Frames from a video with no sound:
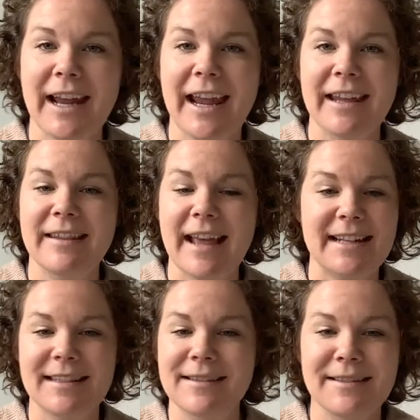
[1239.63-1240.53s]
And
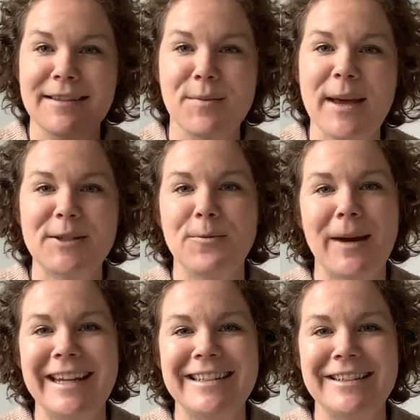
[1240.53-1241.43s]
that's the best
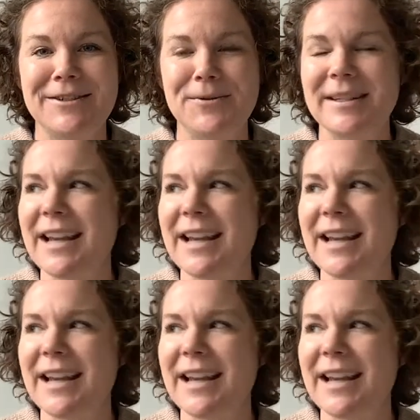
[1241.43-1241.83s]
way to do it.